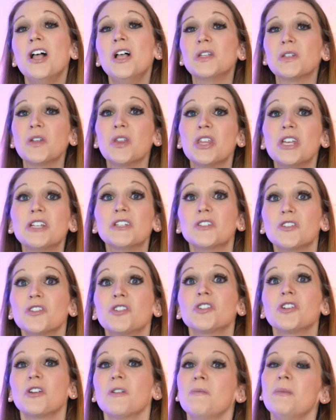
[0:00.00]
So this
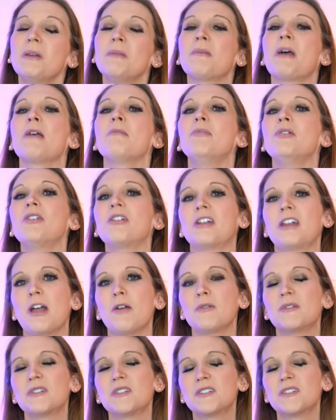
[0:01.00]
should have been my book, and
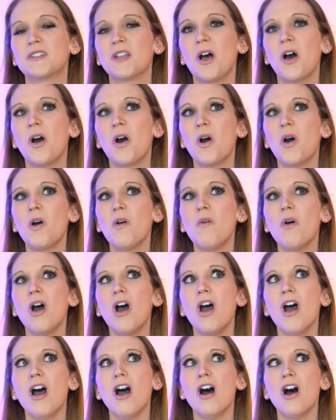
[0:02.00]
I was
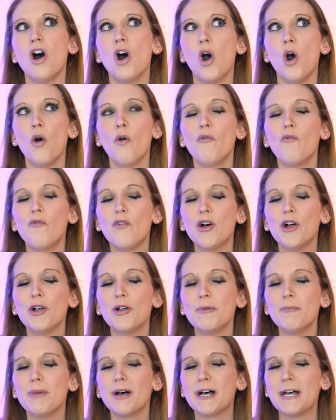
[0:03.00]
so
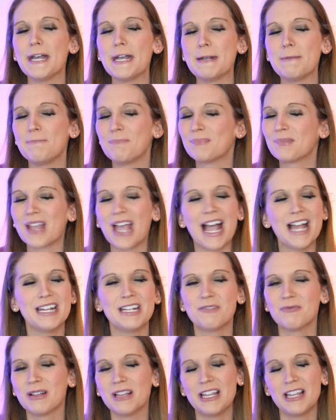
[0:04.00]
hopeful, but I
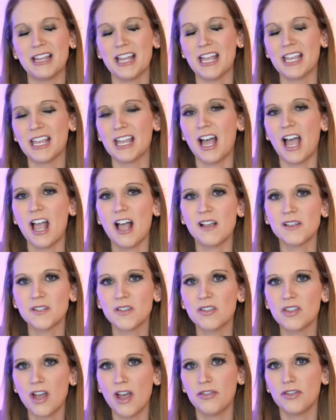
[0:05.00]
didn't really like it. I
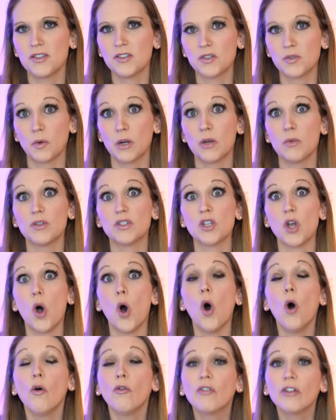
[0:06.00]
also thought the story was
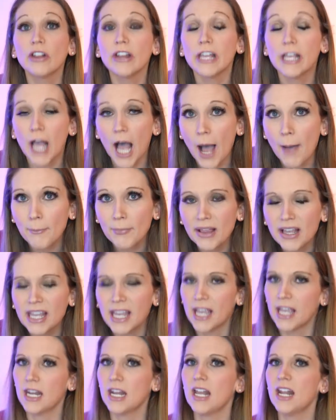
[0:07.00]
overly
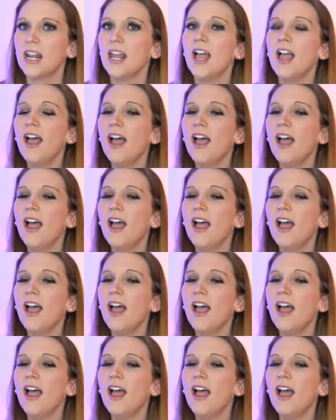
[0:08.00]
complicated,